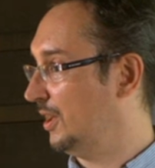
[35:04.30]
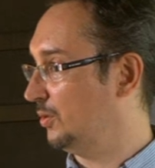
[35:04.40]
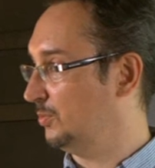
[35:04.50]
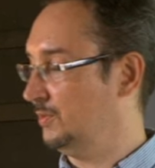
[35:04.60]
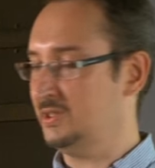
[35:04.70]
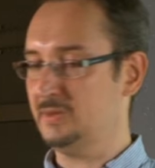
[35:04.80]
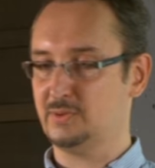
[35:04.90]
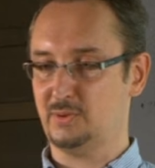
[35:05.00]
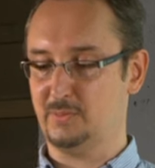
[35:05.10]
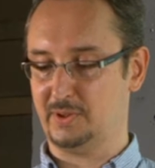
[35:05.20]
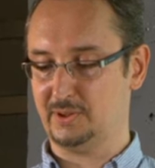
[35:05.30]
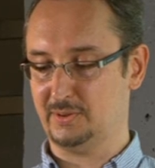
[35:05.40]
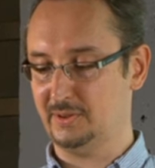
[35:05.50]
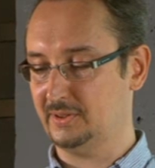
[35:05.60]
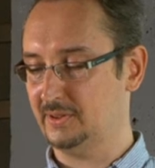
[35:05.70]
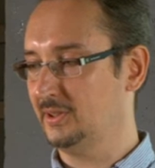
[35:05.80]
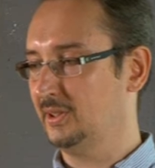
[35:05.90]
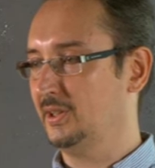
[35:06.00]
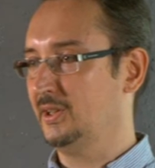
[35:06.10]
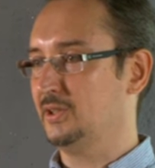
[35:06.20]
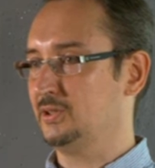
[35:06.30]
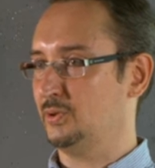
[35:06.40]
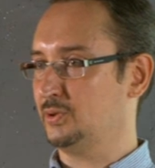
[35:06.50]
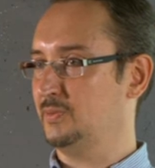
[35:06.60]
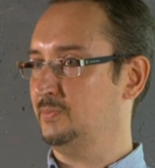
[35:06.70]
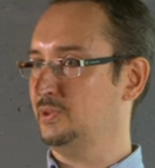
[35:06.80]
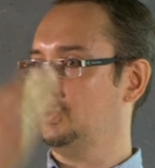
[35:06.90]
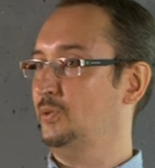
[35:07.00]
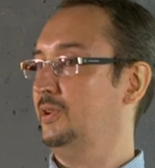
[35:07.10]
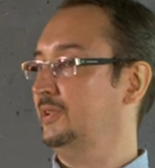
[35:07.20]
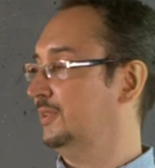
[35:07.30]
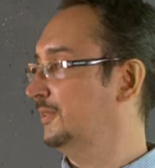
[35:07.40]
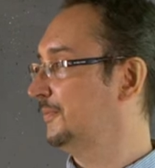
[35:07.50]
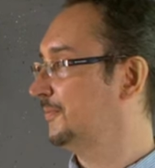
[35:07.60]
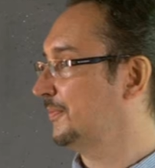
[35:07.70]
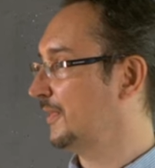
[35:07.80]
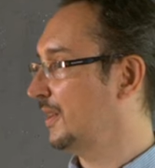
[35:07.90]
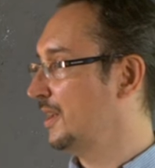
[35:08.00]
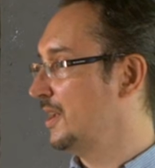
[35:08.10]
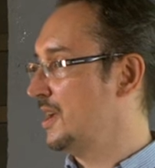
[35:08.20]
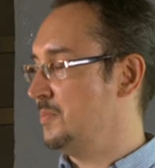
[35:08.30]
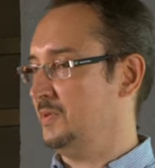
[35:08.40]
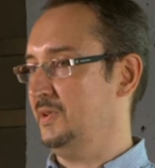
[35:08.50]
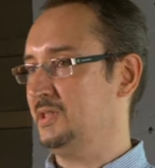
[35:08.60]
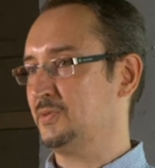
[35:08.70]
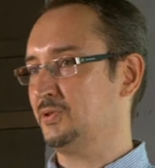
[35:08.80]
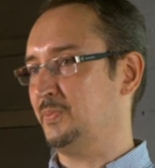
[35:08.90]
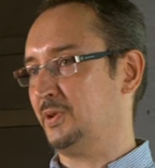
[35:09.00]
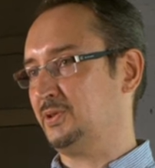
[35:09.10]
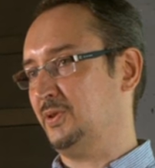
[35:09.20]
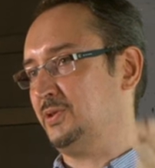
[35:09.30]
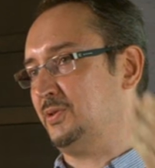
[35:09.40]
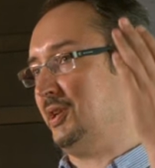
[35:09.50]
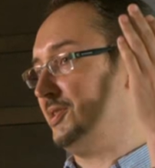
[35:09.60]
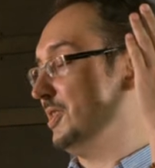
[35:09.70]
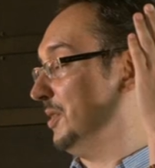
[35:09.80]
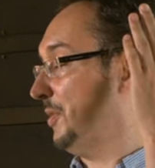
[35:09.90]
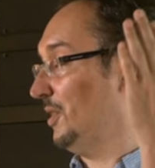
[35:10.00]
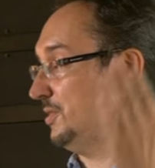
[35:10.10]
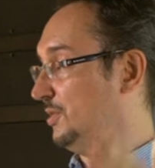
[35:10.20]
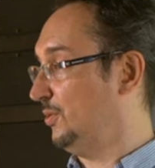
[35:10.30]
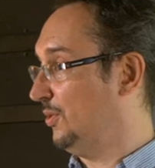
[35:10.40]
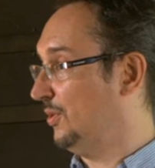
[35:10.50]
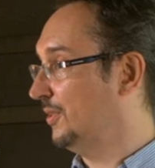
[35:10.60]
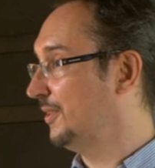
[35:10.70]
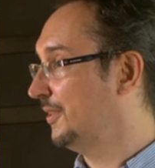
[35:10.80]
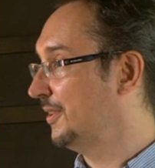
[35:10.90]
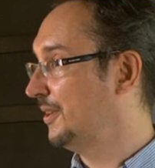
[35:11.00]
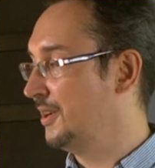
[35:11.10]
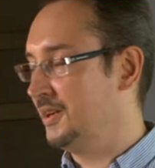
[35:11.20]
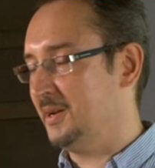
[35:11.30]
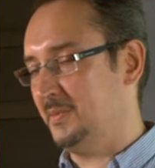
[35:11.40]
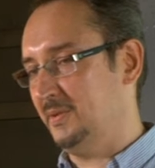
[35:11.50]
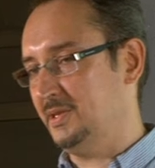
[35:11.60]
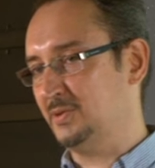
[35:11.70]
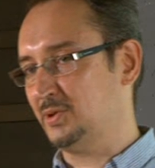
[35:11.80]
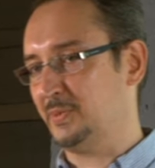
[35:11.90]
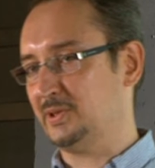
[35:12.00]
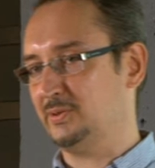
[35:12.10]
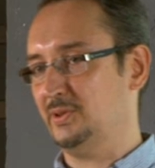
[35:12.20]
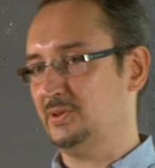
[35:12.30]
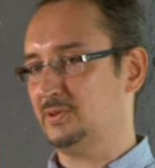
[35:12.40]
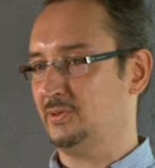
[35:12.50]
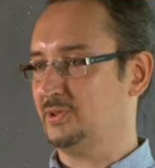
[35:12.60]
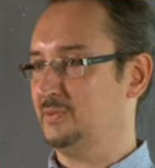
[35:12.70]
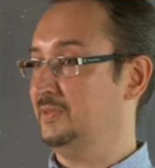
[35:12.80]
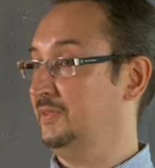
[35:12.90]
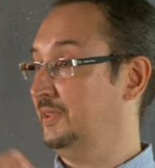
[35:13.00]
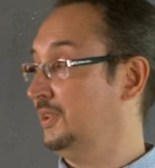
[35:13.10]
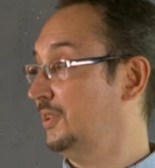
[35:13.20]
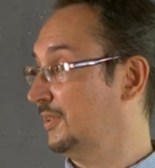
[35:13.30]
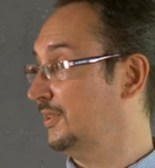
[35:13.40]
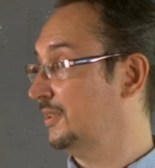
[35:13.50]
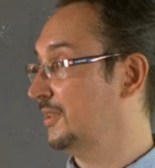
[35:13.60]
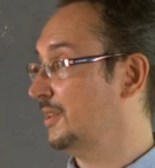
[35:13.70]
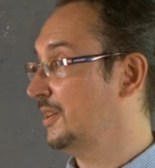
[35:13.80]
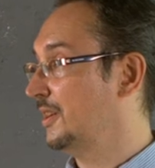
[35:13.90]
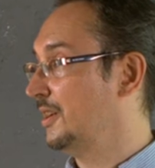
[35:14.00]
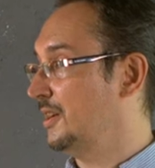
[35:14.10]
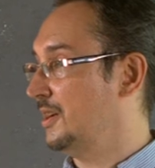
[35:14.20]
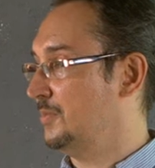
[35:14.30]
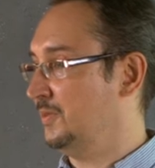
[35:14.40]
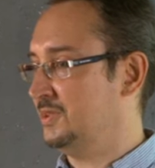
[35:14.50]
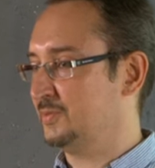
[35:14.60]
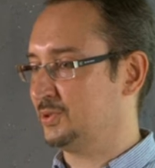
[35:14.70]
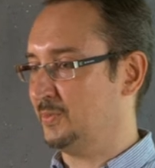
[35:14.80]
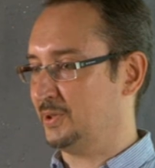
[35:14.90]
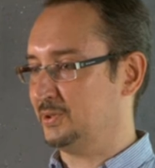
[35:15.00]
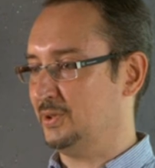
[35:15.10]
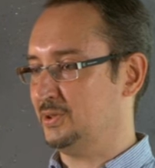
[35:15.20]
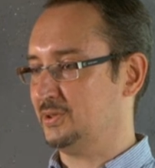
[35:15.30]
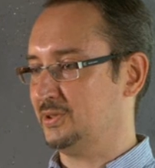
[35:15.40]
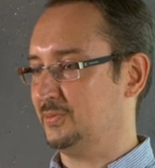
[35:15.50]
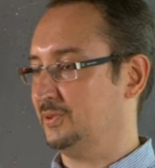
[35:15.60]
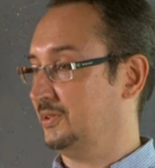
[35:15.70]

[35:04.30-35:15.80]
we see what happens to teams like ours and other teams, how they work with it, and behind all this, well, there is such an evolution and development of